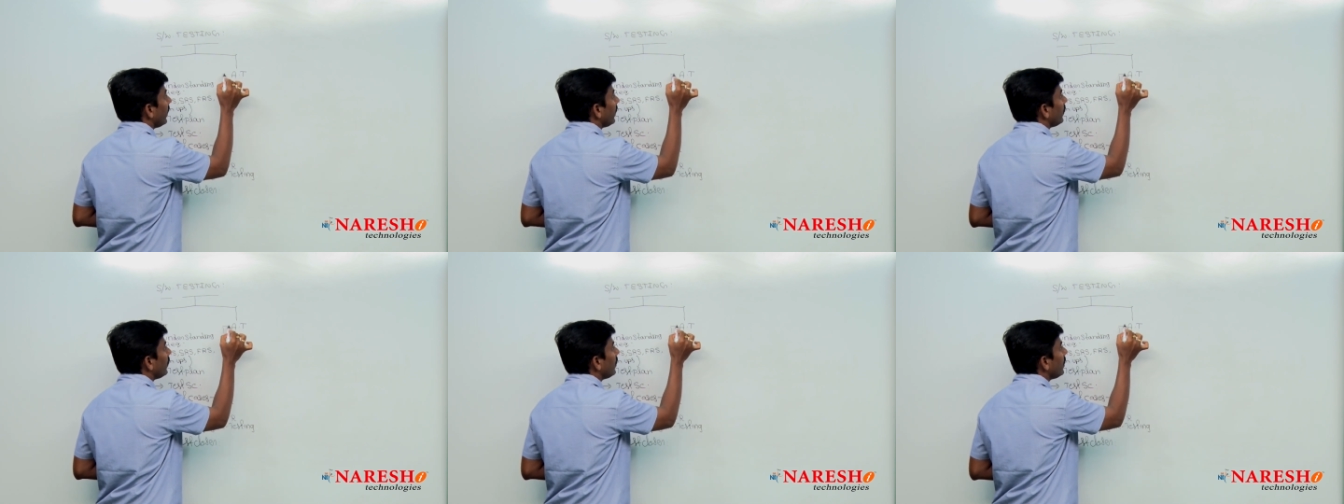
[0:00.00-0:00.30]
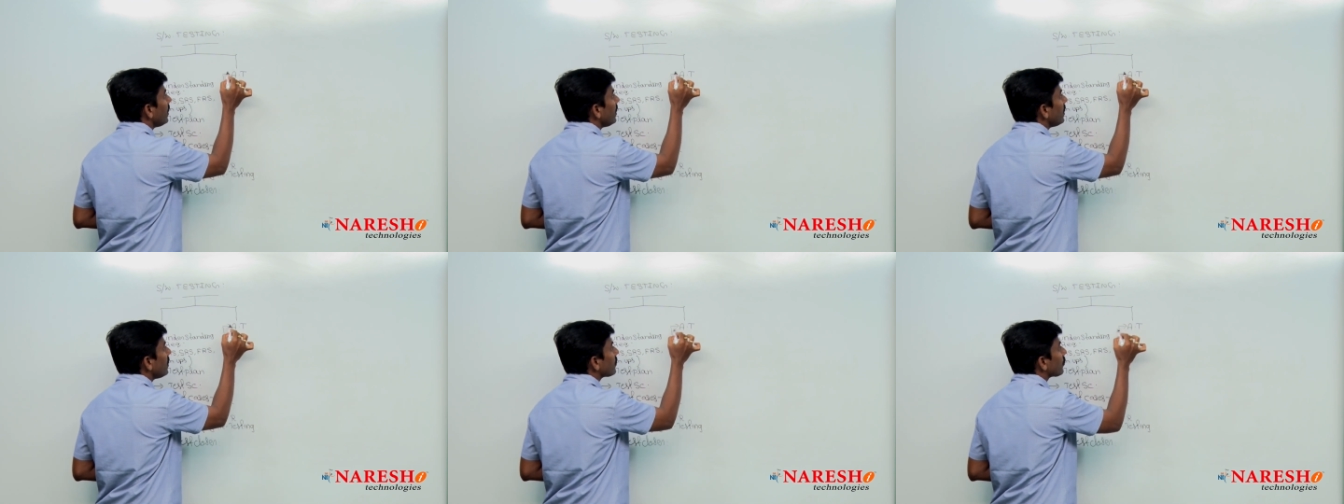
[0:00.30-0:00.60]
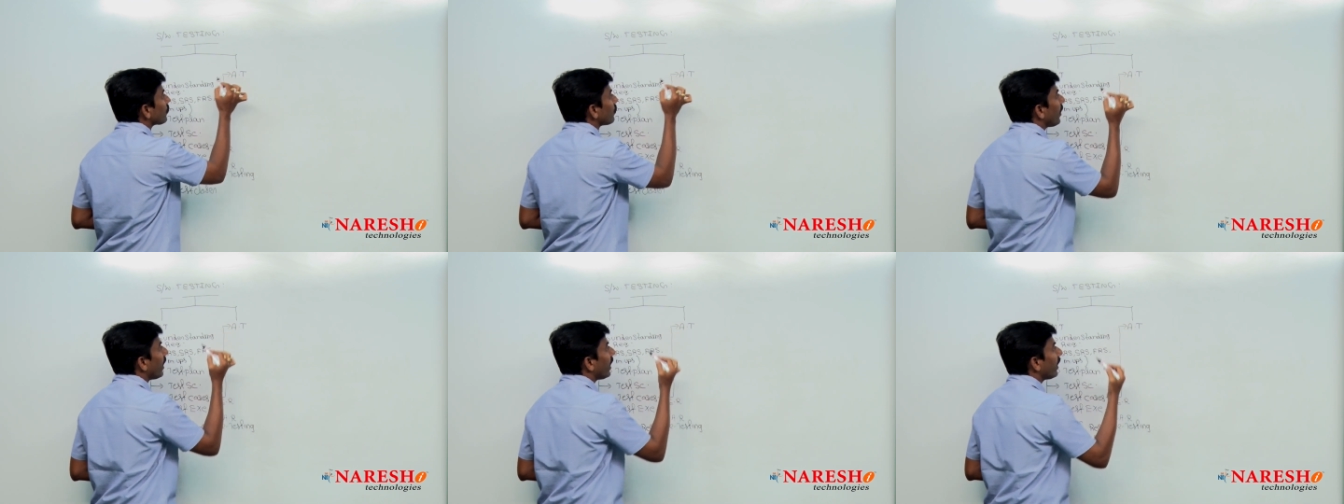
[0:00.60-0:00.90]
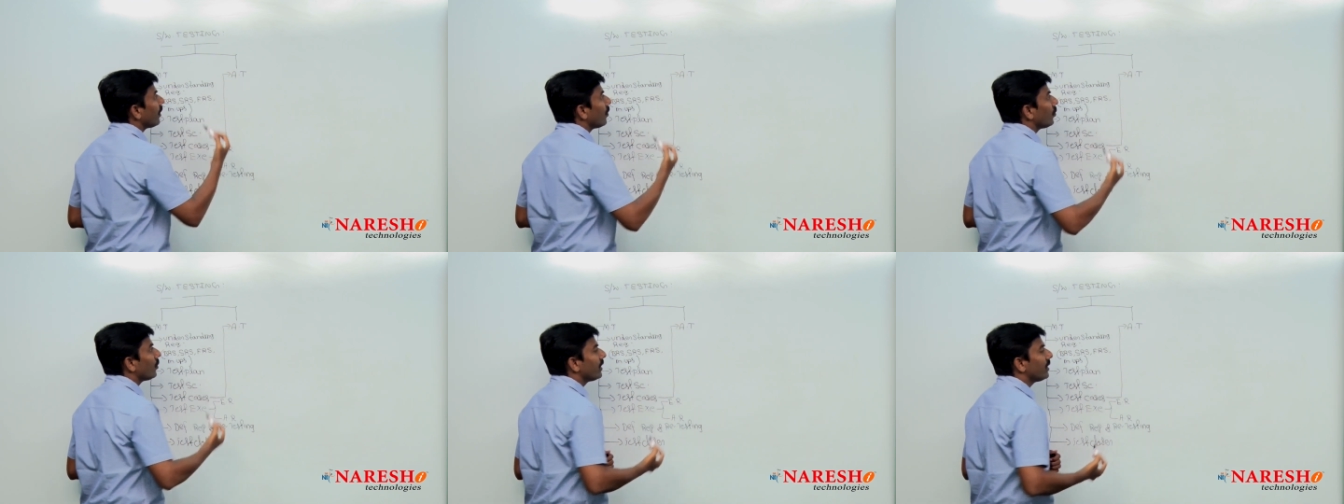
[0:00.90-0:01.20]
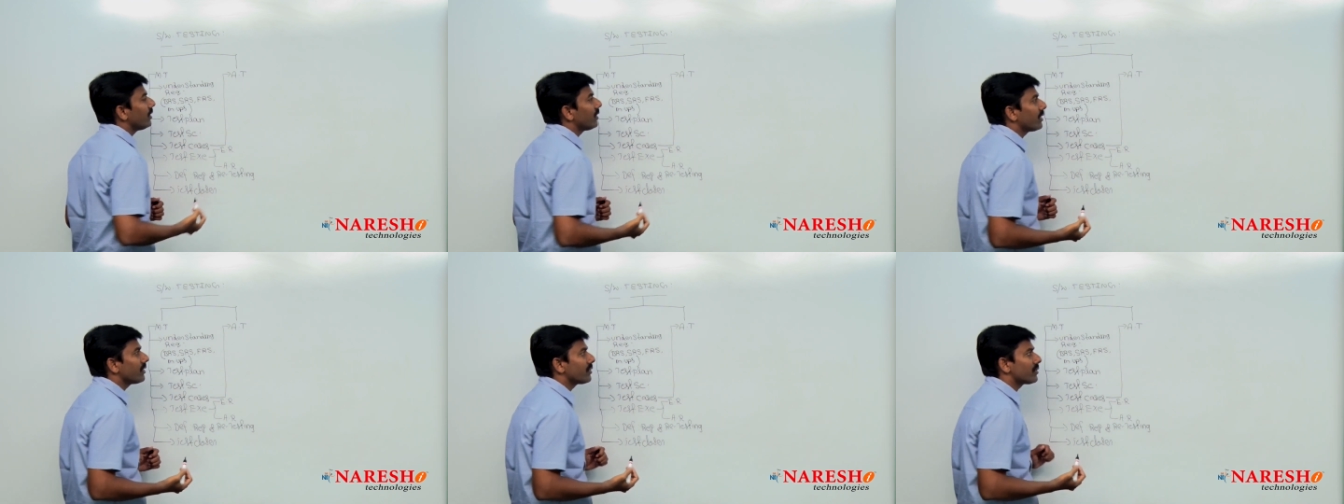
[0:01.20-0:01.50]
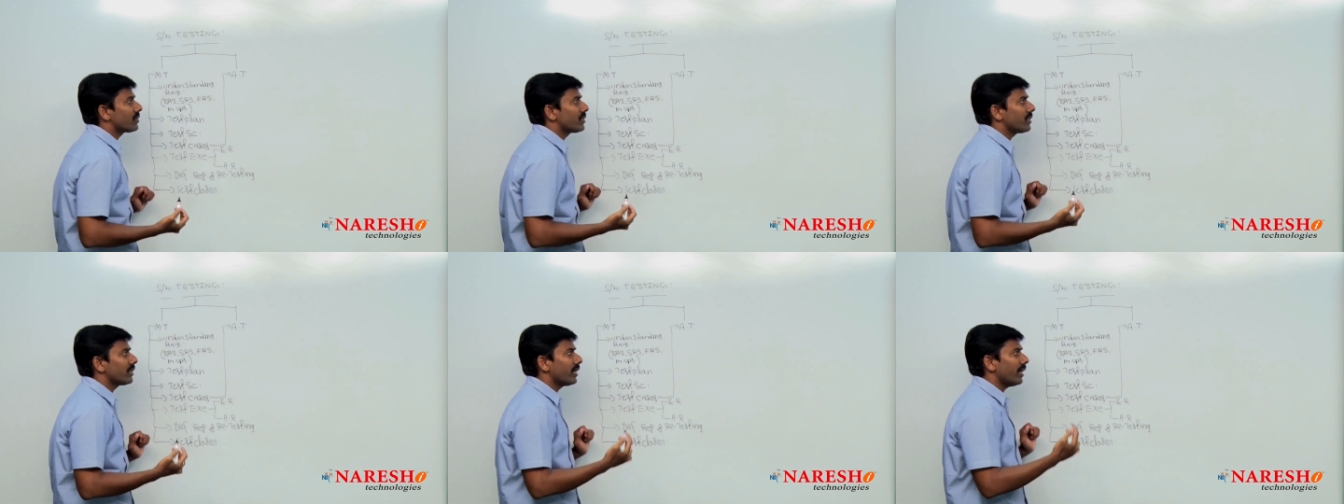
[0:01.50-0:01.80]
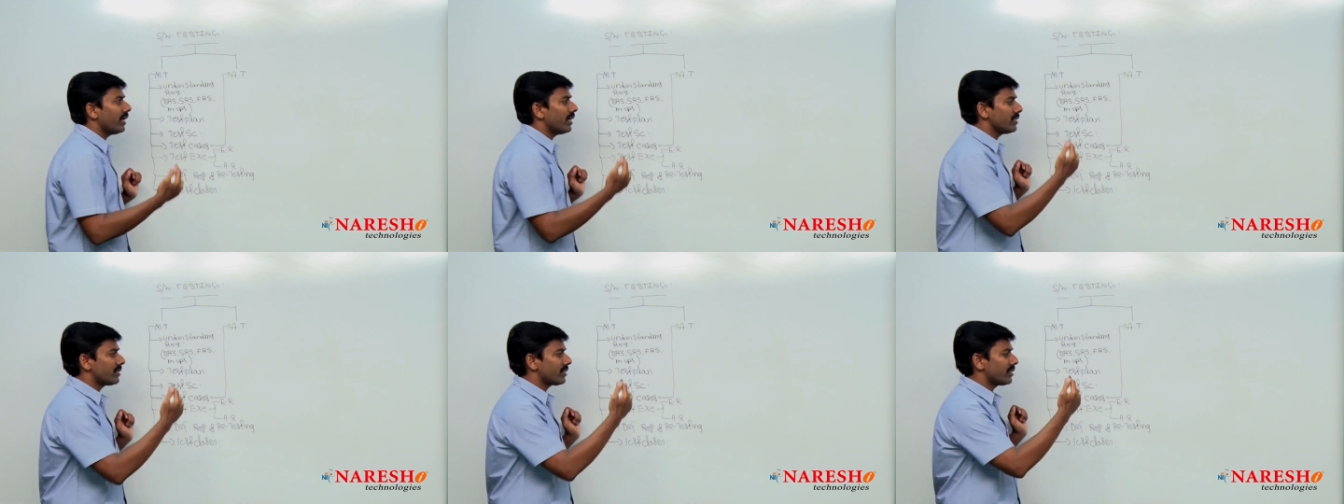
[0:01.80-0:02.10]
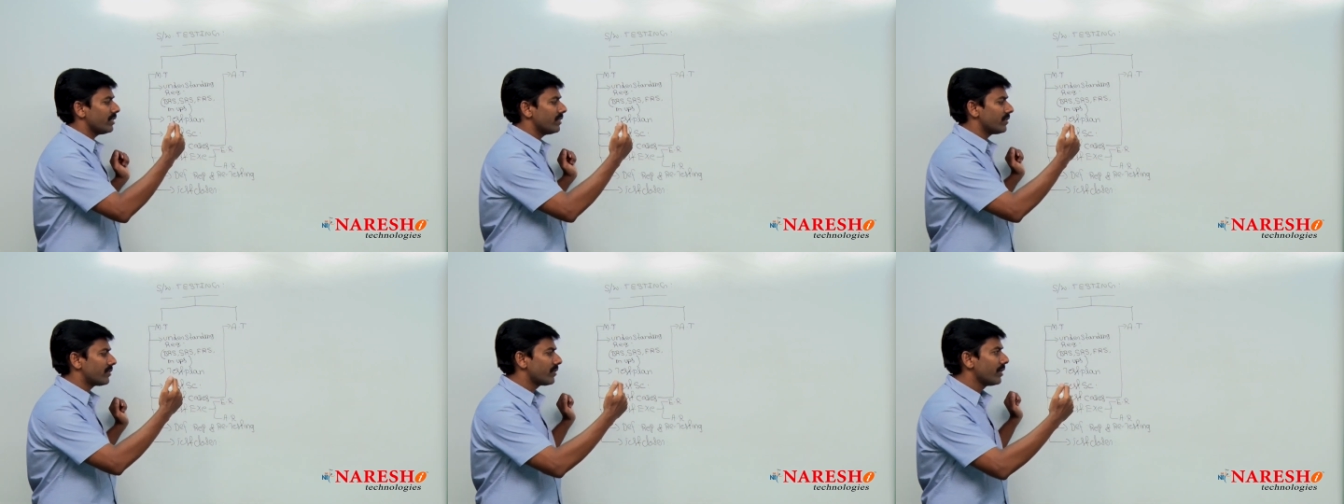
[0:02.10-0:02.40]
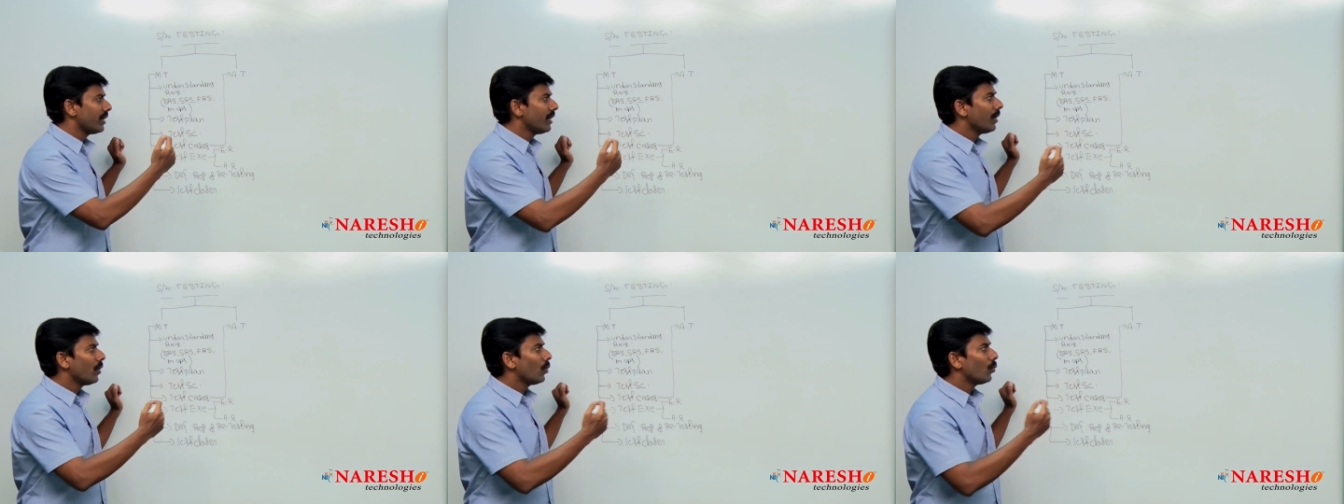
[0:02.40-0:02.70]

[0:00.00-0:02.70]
These manual test cases